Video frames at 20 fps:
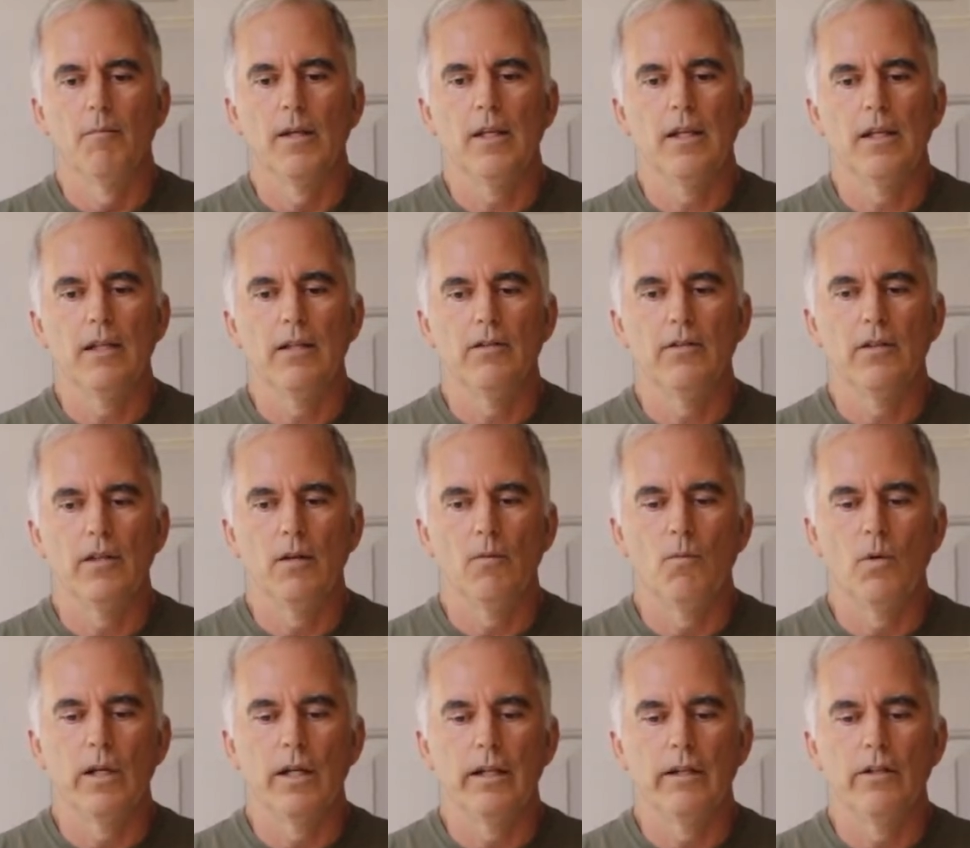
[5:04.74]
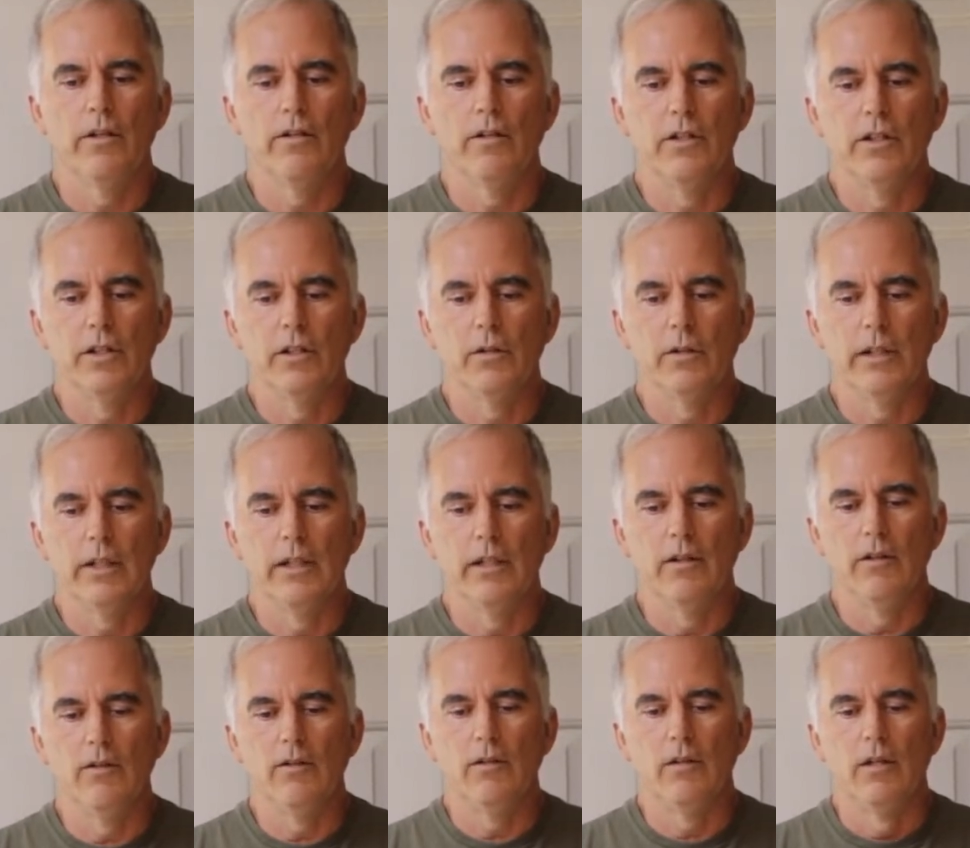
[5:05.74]
he had said what I could do
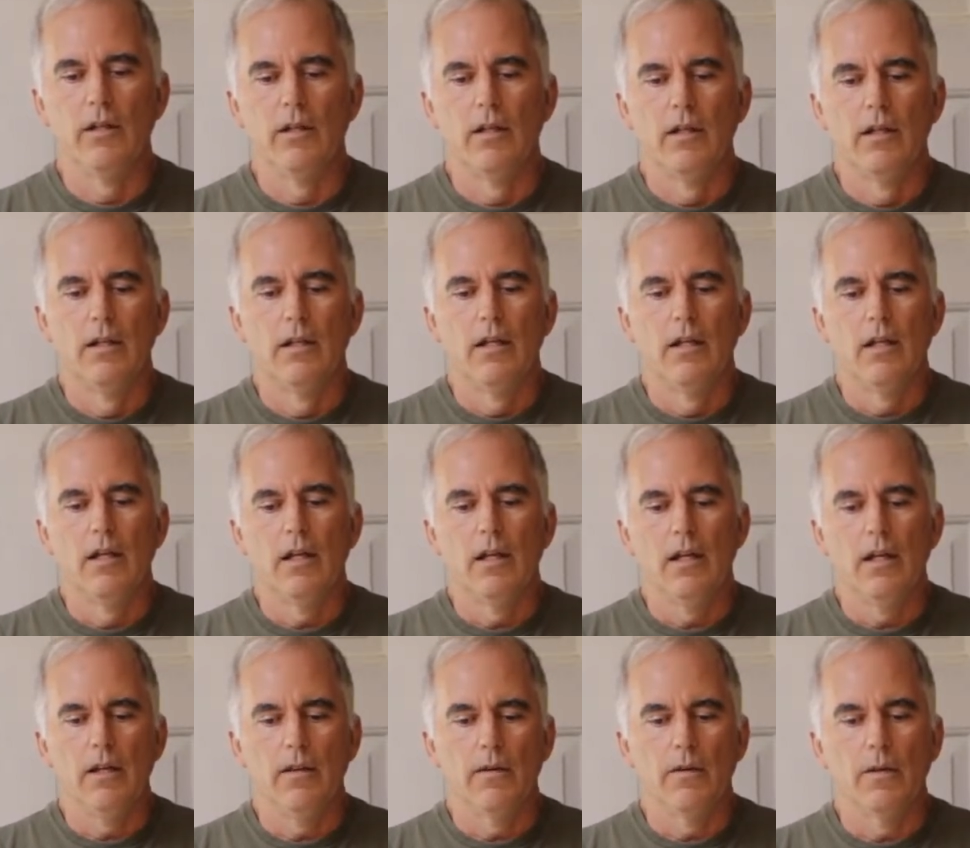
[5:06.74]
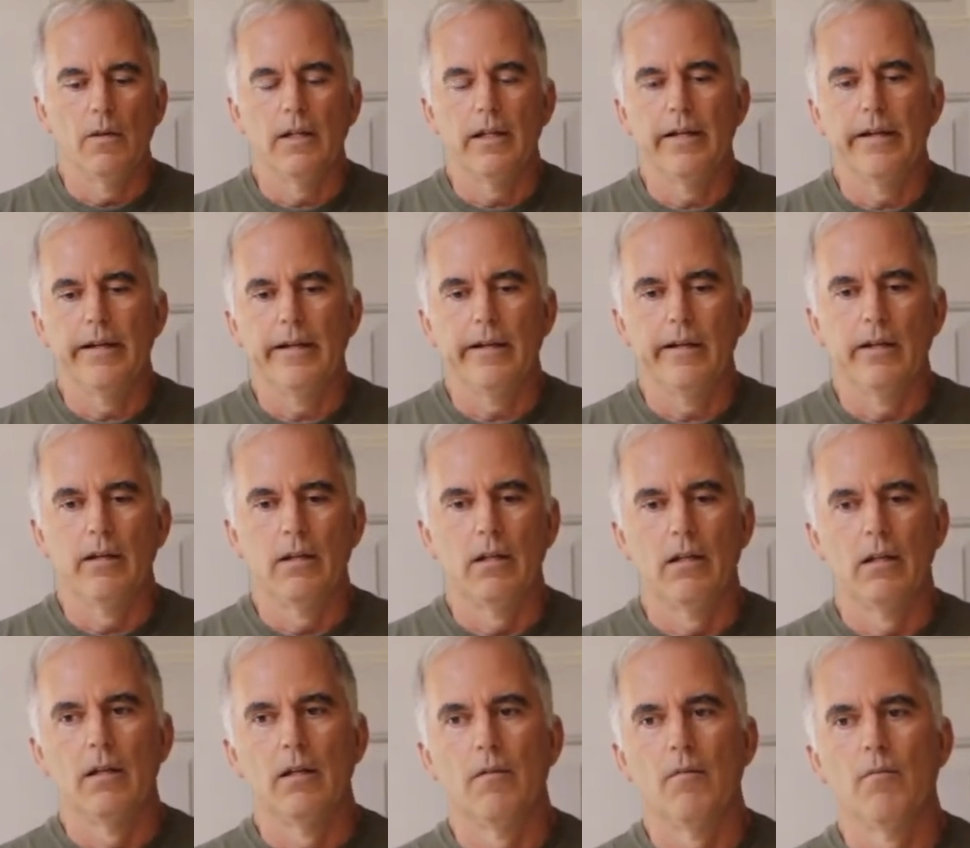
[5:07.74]
is either cut
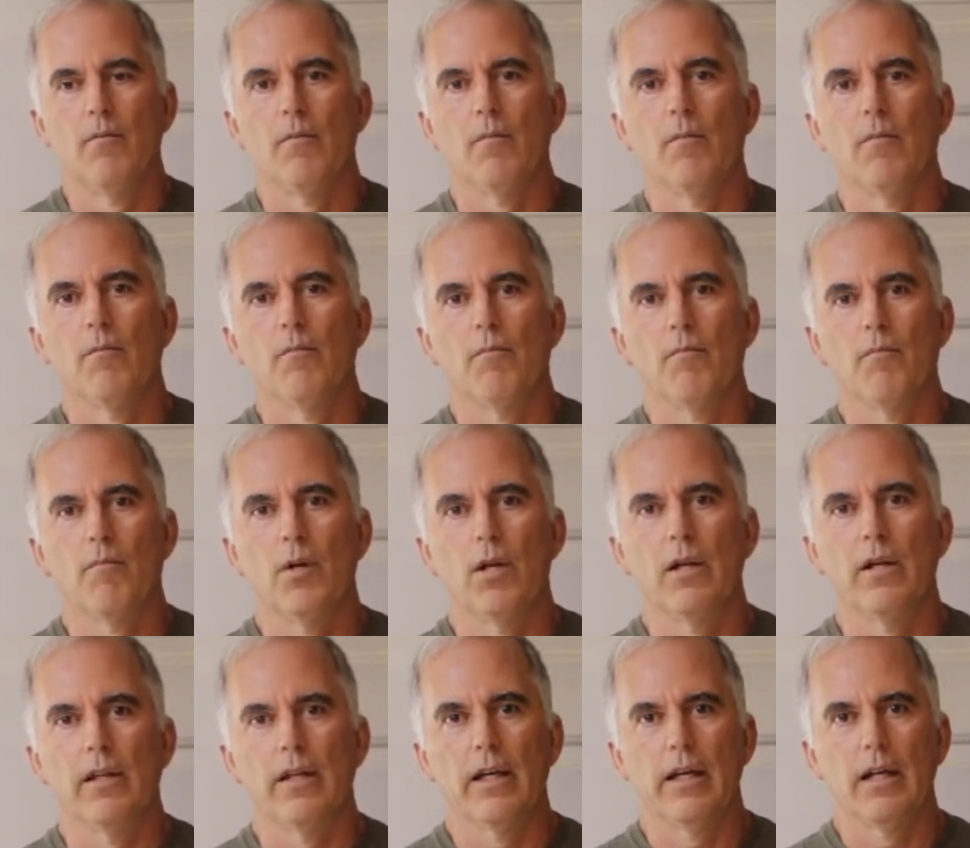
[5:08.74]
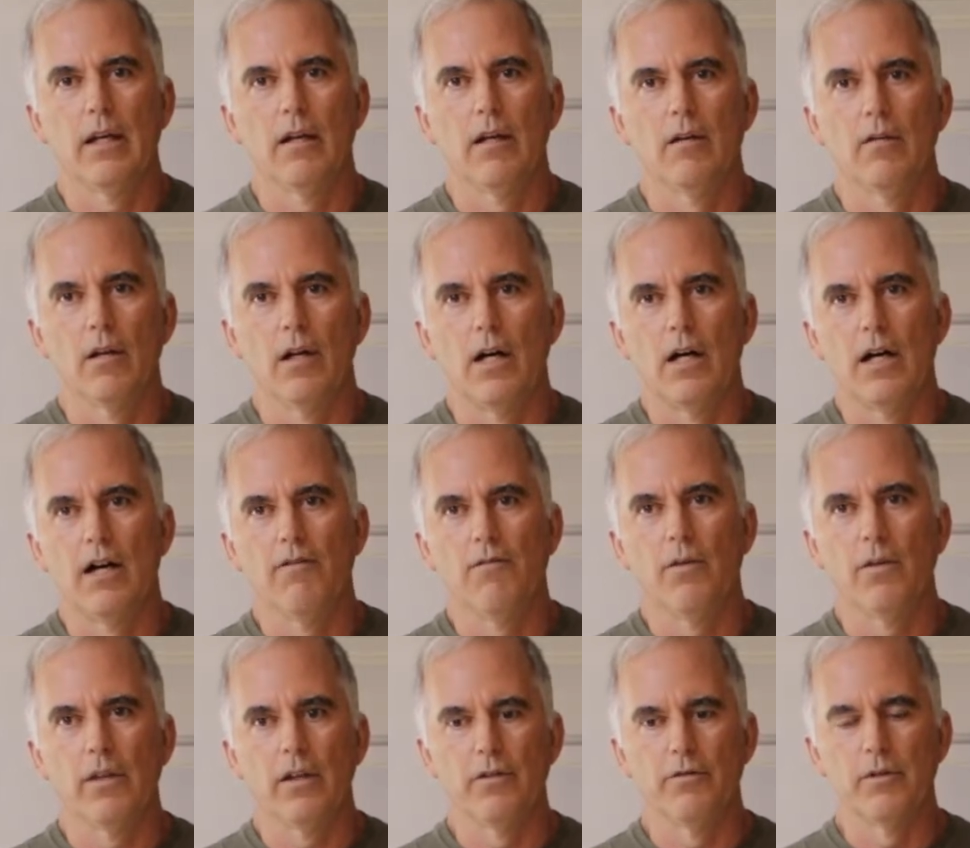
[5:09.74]
part of that off
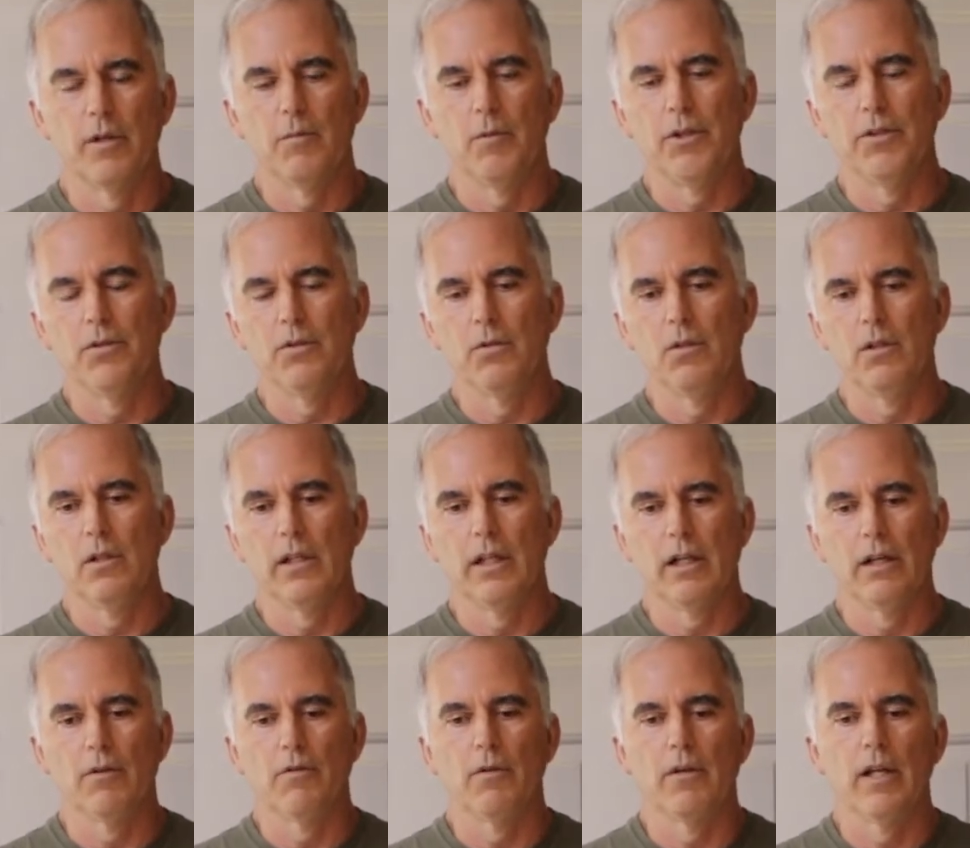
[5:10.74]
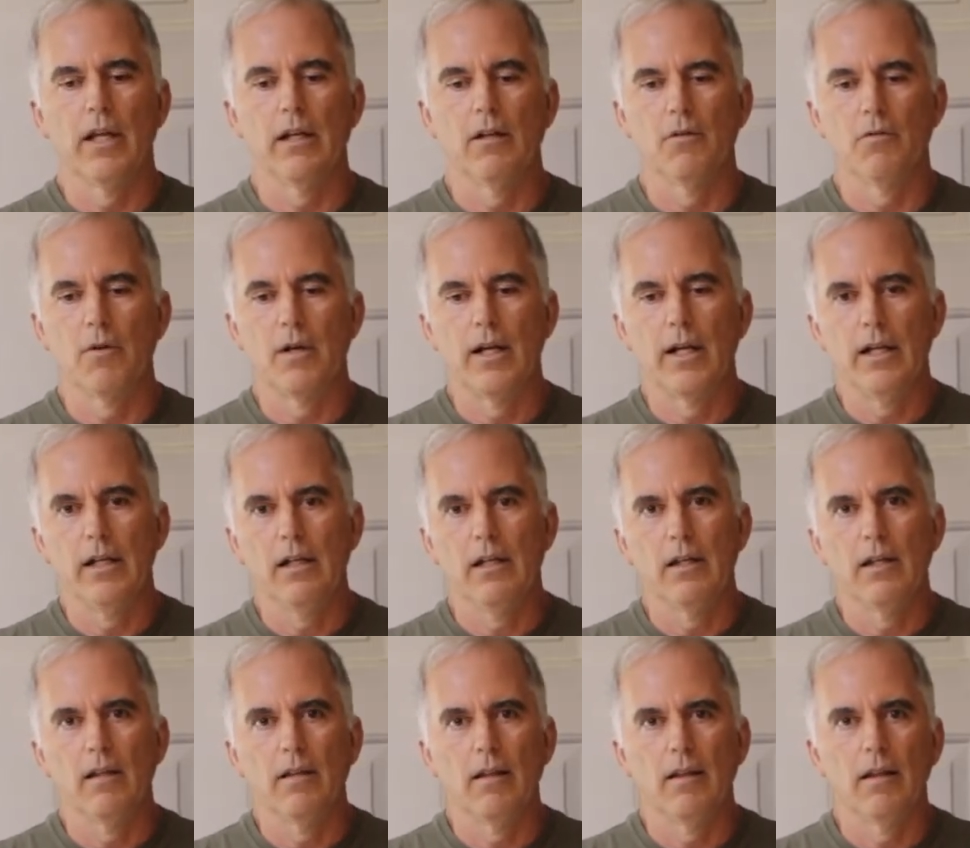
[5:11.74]
with a Dremel tool and grind
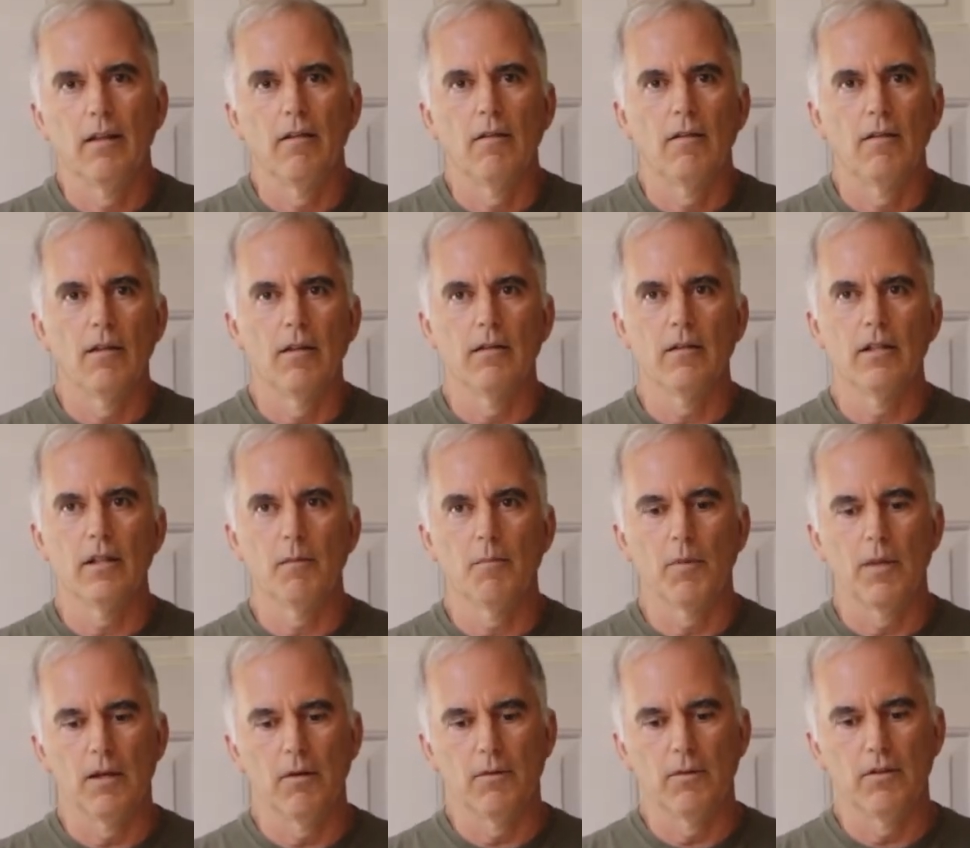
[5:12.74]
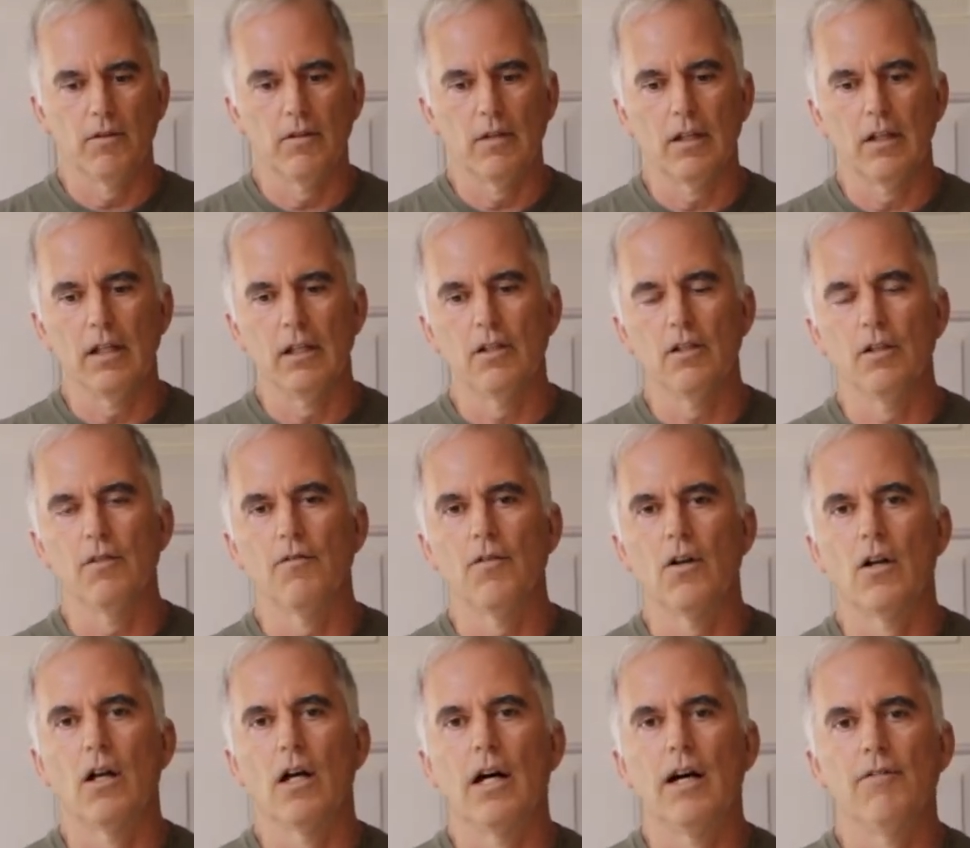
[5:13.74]
the tip that was sticking too
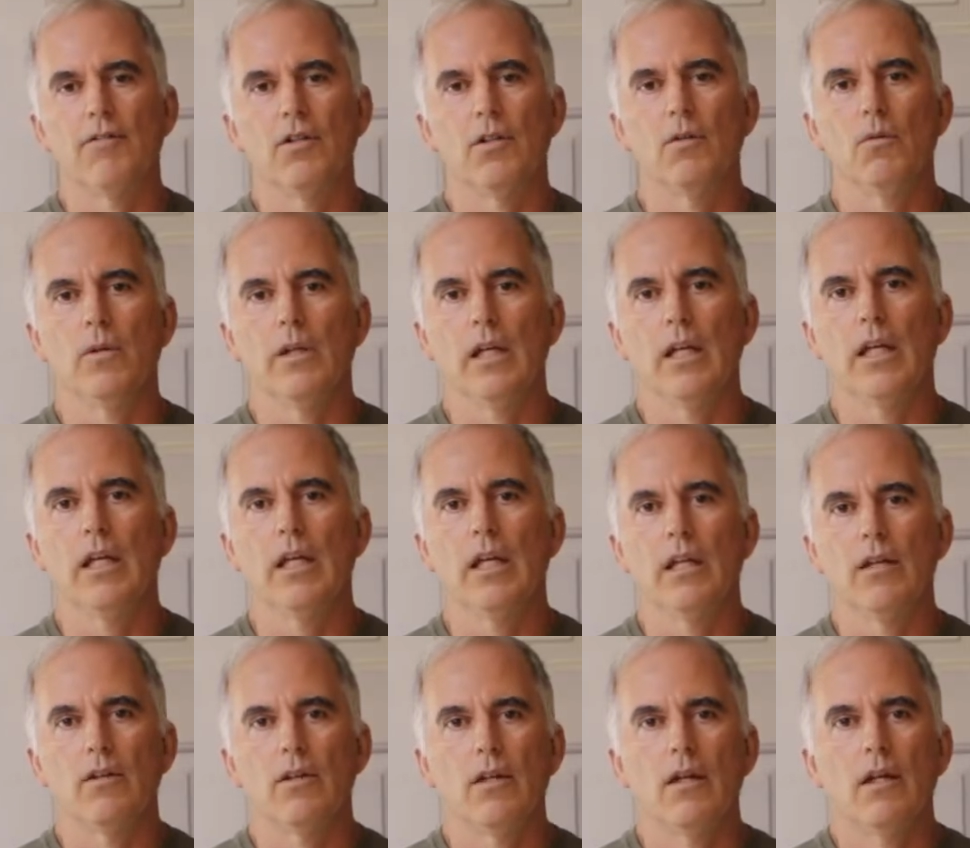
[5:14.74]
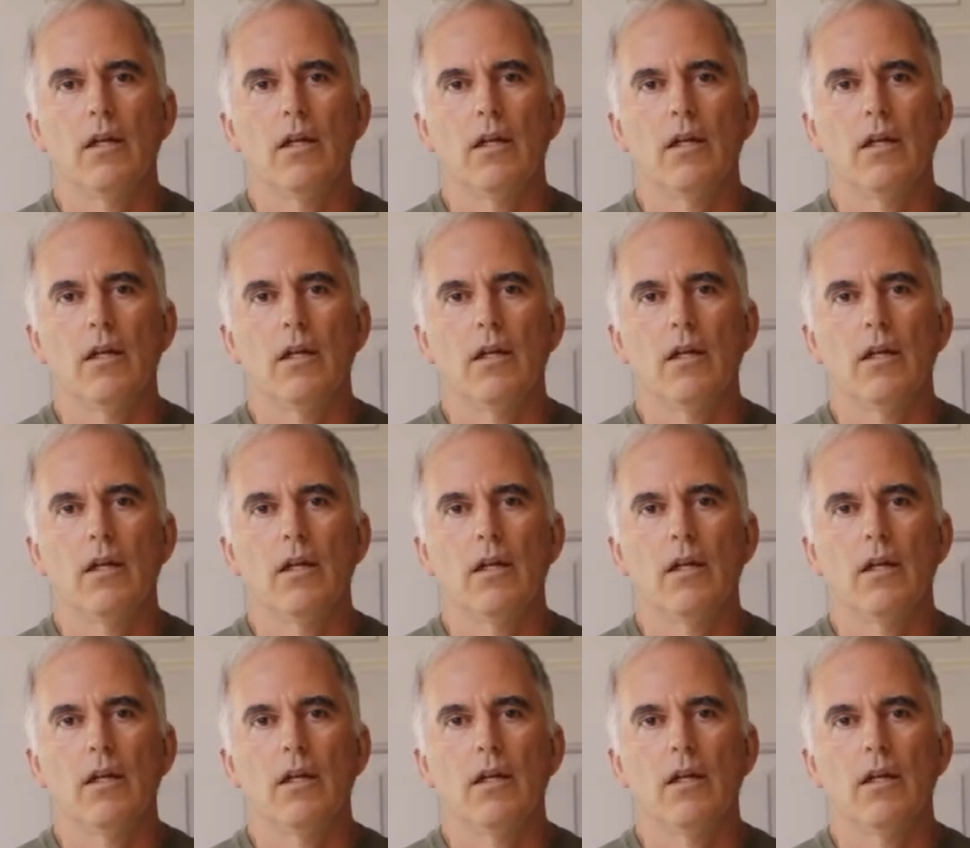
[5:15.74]
far off so it wouldn't hit,